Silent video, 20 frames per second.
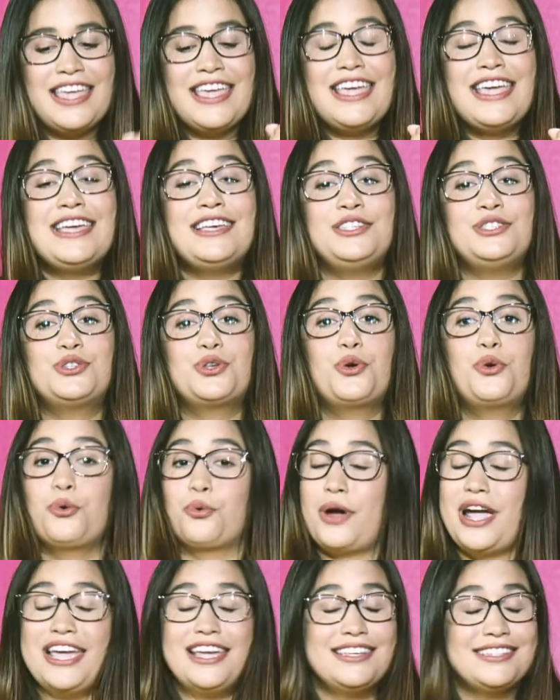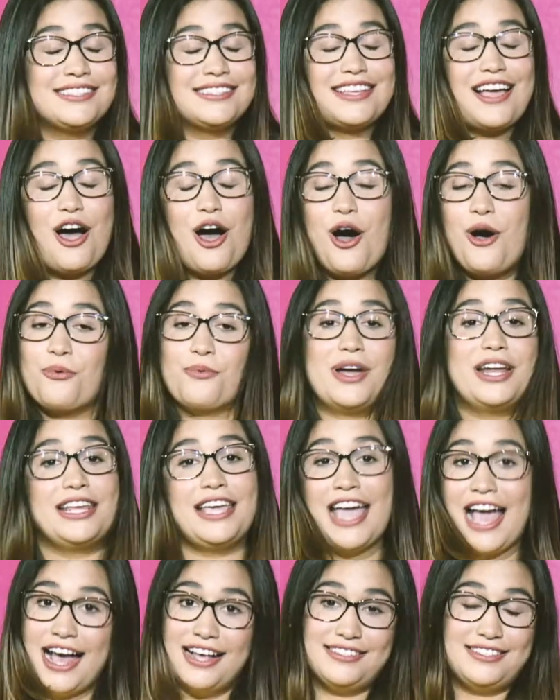His grace already
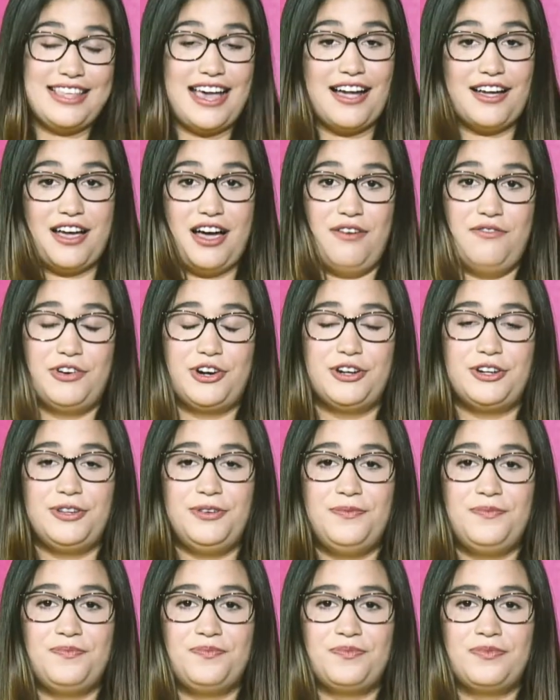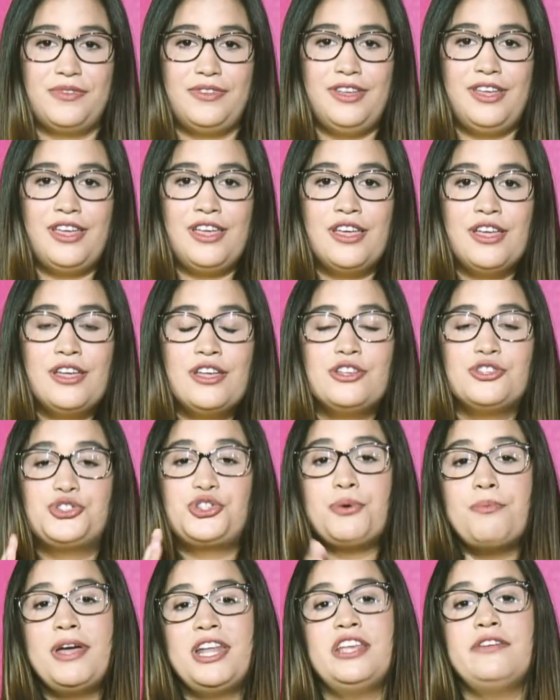has that covered.
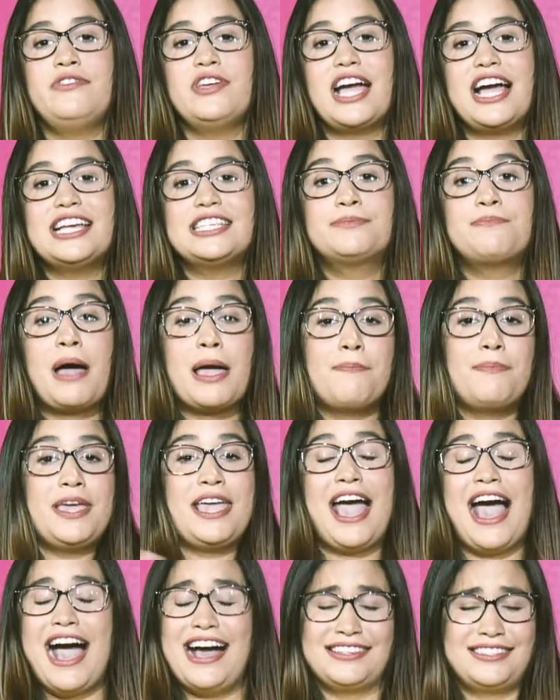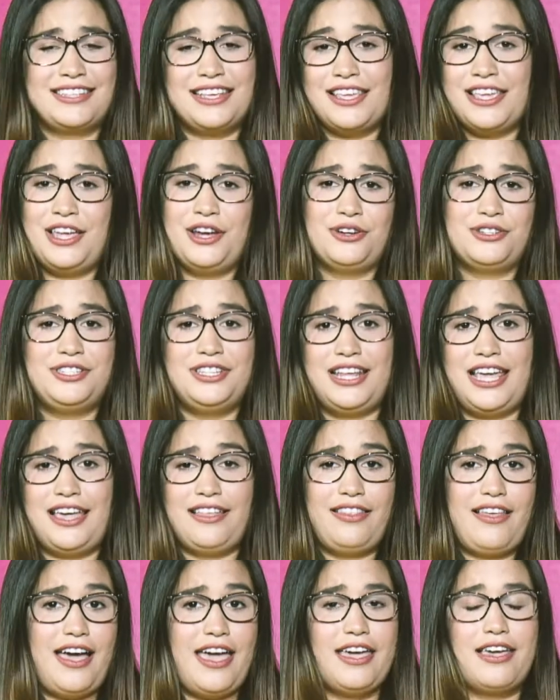So many of you guys might be asking here today,
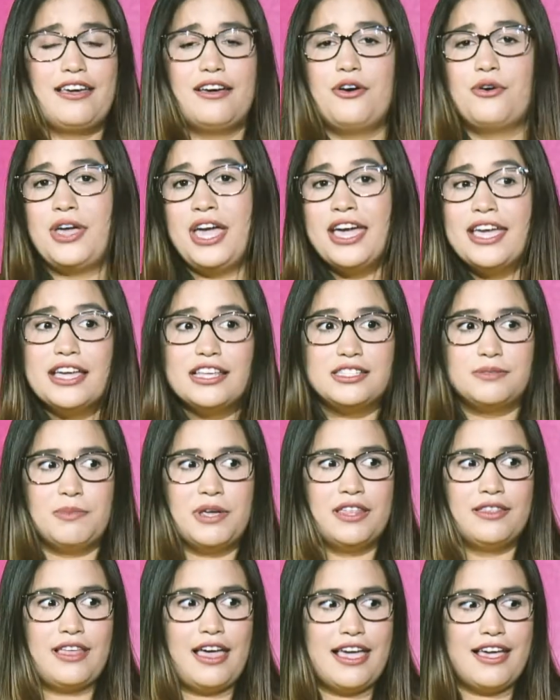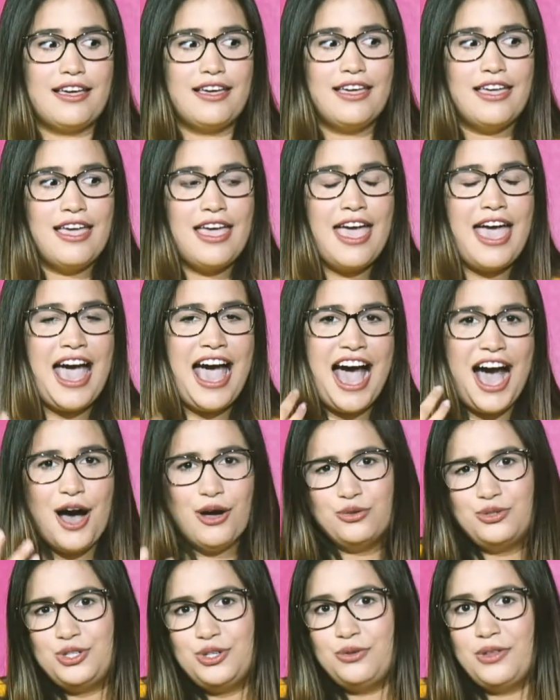like, okay, Yasmin, like,
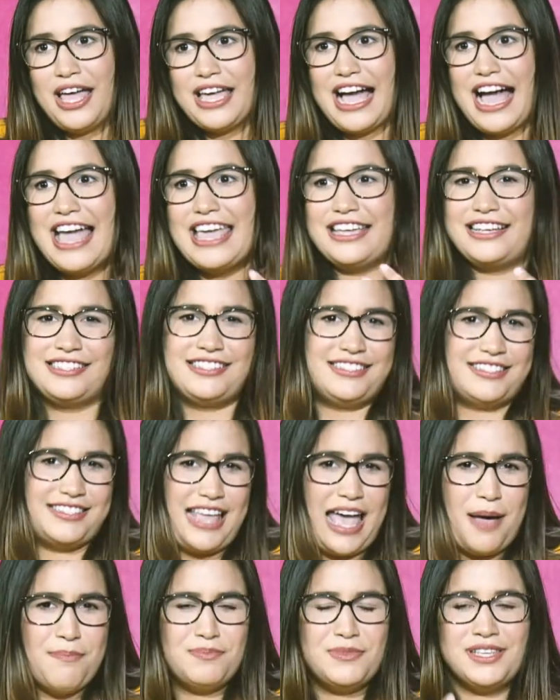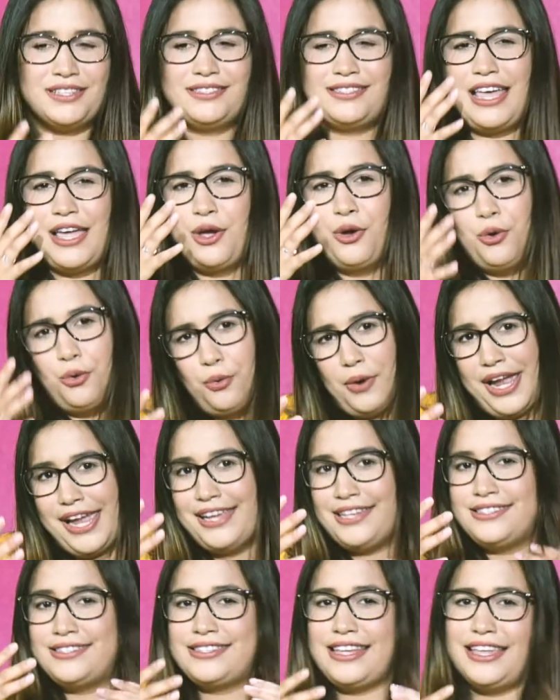how do I accept this
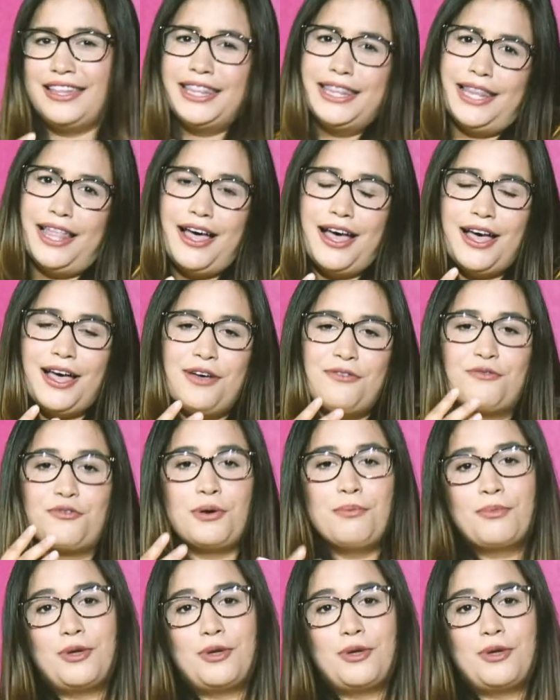grace and love from